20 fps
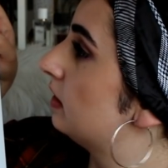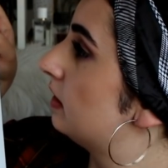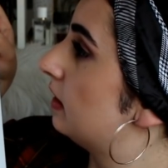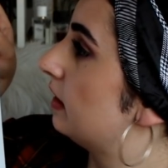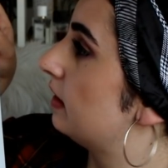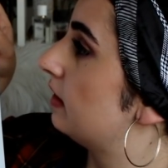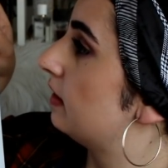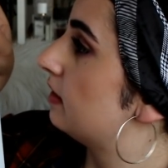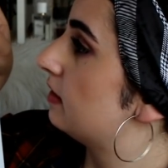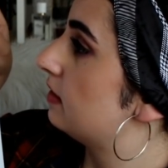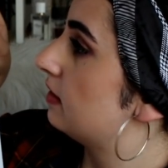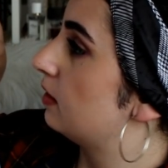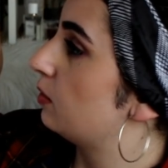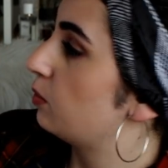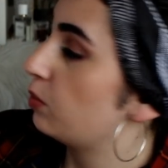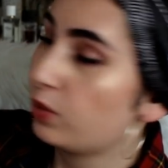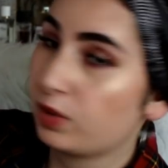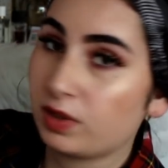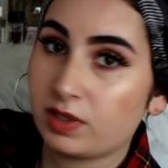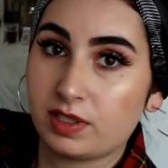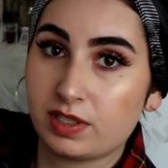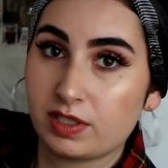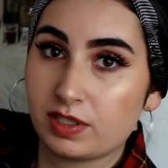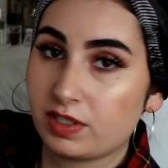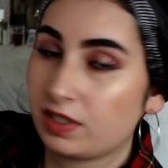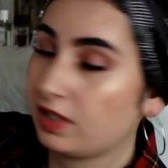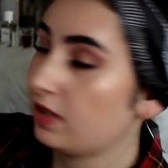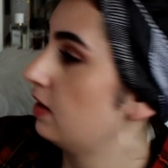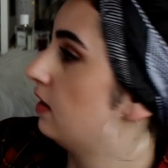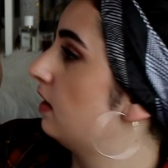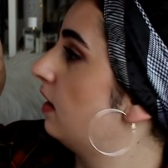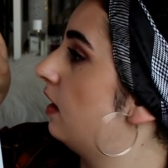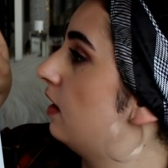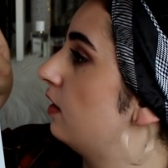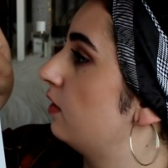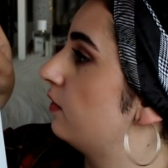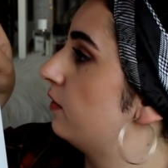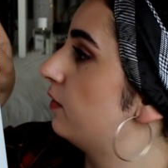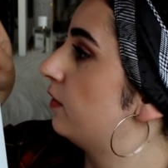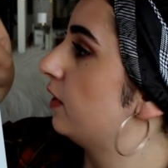get this nail polish
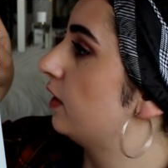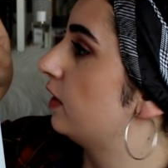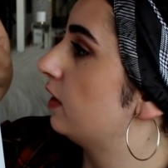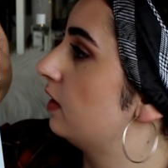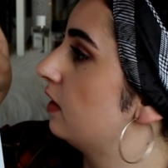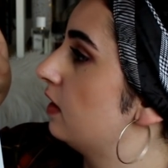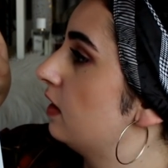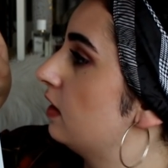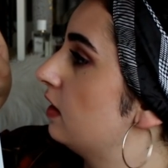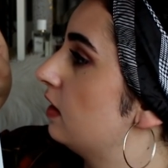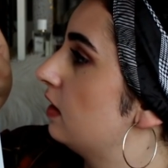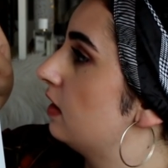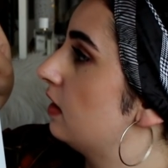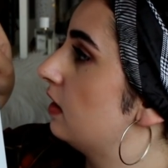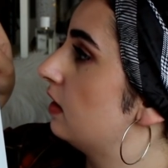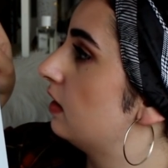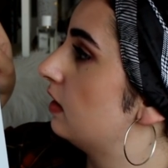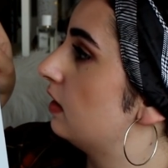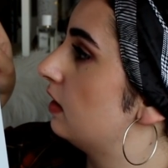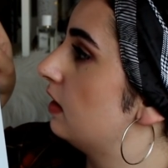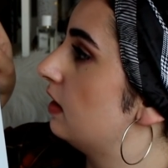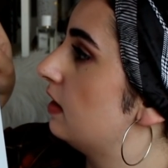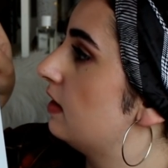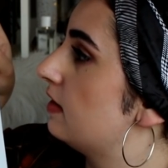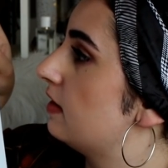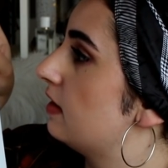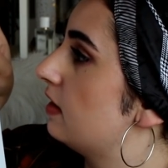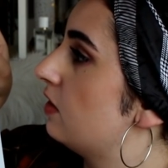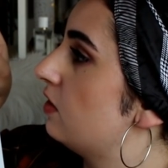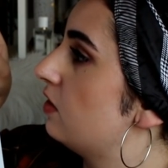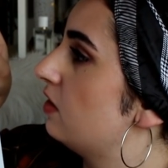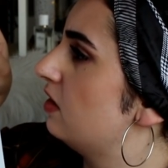out of here easier.